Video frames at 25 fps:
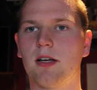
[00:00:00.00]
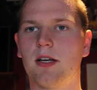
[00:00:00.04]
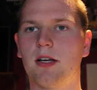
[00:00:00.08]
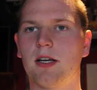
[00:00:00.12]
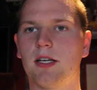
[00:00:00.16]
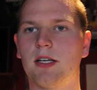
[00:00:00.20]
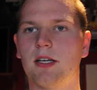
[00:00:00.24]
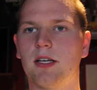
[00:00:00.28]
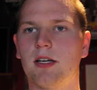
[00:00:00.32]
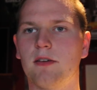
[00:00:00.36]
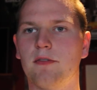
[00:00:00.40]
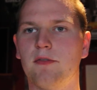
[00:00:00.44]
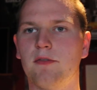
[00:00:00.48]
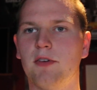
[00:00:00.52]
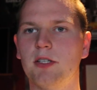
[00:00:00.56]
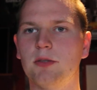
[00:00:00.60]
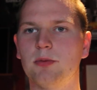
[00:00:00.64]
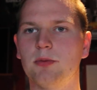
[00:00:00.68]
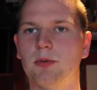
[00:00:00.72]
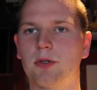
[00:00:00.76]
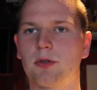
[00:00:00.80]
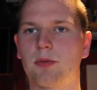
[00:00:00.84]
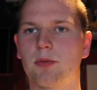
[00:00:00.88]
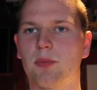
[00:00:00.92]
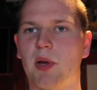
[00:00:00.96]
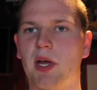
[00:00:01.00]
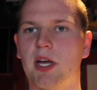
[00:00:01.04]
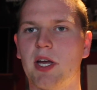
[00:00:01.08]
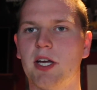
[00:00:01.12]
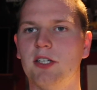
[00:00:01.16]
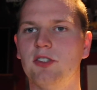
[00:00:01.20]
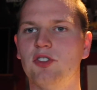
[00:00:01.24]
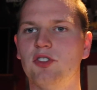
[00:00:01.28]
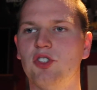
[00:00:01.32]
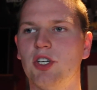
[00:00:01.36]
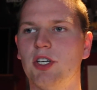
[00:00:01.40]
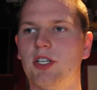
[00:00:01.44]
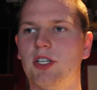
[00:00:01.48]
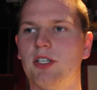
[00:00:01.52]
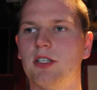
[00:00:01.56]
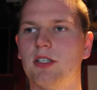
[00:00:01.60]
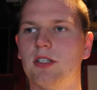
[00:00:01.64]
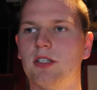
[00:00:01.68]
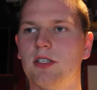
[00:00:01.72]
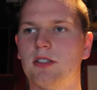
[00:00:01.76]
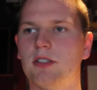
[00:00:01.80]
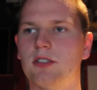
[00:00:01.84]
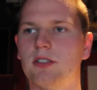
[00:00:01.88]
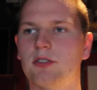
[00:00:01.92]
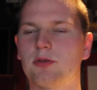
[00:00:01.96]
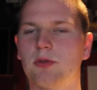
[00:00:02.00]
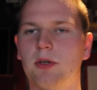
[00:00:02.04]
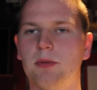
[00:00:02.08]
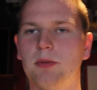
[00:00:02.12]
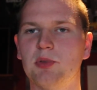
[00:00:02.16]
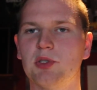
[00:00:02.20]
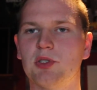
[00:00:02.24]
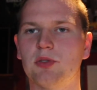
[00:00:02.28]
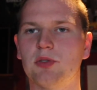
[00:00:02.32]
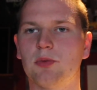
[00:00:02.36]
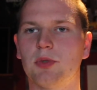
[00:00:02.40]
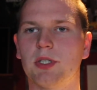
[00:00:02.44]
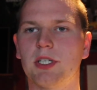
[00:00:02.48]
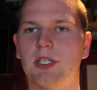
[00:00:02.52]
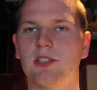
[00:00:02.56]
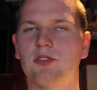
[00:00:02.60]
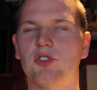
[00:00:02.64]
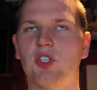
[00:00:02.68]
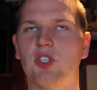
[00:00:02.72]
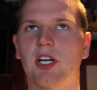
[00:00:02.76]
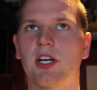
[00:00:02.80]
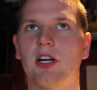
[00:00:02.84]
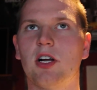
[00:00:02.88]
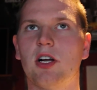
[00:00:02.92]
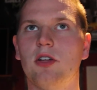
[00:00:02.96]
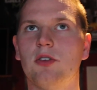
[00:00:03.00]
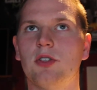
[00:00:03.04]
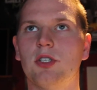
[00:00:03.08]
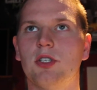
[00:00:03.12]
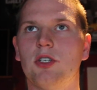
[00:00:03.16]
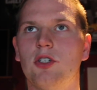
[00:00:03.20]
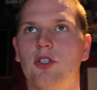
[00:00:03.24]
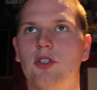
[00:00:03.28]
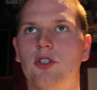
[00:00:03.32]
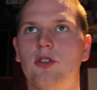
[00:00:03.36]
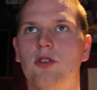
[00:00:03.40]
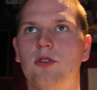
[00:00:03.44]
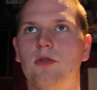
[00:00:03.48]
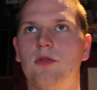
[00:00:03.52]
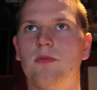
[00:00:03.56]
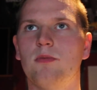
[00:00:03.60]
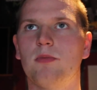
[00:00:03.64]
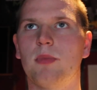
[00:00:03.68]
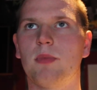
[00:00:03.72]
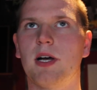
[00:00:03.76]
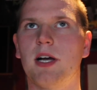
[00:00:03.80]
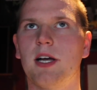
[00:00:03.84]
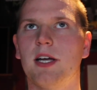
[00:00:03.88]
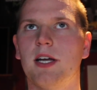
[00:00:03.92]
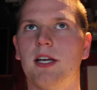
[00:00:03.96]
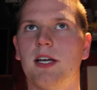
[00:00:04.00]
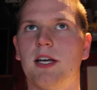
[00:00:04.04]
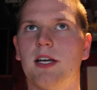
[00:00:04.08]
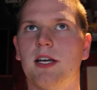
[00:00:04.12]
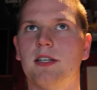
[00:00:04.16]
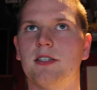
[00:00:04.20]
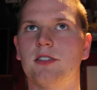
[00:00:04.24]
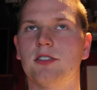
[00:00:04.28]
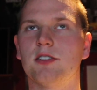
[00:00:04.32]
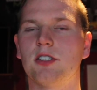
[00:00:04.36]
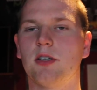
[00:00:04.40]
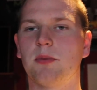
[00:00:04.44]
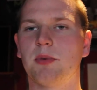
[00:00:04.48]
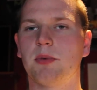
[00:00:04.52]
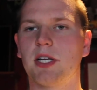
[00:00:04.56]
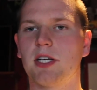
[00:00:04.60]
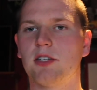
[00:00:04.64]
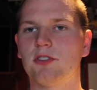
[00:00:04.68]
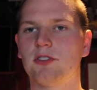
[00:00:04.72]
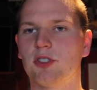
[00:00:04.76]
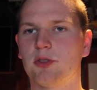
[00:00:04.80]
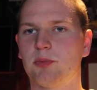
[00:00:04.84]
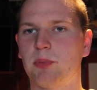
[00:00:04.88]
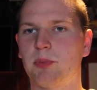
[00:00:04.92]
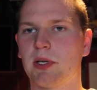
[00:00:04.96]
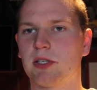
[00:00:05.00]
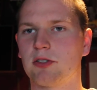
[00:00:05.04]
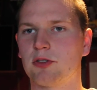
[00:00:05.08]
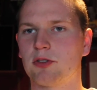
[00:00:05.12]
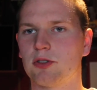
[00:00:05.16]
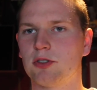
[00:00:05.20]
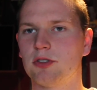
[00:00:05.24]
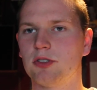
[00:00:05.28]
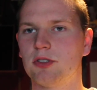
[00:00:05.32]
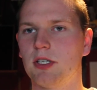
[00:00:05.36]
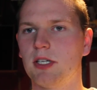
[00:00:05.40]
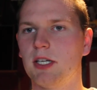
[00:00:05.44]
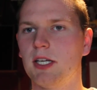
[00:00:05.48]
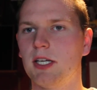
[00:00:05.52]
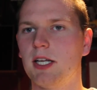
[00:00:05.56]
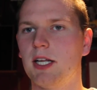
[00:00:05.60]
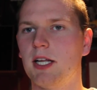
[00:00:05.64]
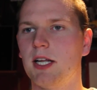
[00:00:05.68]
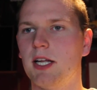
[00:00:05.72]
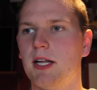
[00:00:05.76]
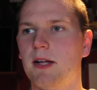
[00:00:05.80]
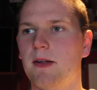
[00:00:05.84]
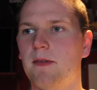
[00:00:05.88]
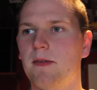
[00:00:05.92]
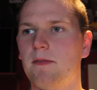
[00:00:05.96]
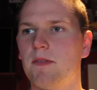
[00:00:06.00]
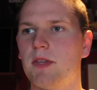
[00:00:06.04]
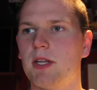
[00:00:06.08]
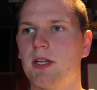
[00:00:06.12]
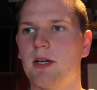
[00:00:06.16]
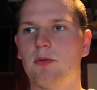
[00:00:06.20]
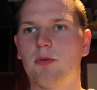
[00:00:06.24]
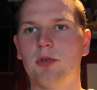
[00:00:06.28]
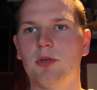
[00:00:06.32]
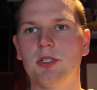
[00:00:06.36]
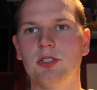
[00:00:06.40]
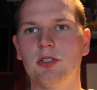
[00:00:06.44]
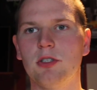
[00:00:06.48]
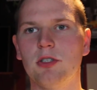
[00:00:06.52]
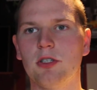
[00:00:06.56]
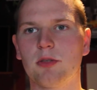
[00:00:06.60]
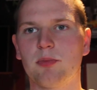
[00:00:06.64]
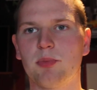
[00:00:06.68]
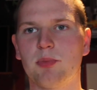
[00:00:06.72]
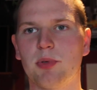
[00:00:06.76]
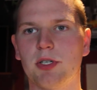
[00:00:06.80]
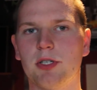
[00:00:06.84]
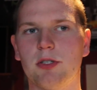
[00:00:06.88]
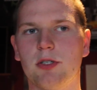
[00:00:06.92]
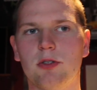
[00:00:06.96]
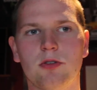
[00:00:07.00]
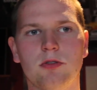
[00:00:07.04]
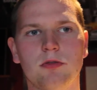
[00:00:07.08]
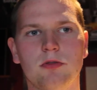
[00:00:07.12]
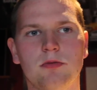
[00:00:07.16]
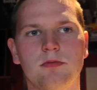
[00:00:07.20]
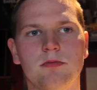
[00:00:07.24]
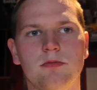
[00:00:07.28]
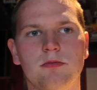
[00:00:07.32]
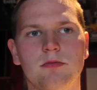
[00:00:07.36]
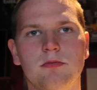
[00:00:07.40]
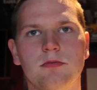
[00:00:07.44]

a uh, Facebook page in the description where you can check out all my and somebody else's pictures, which look pretty cool.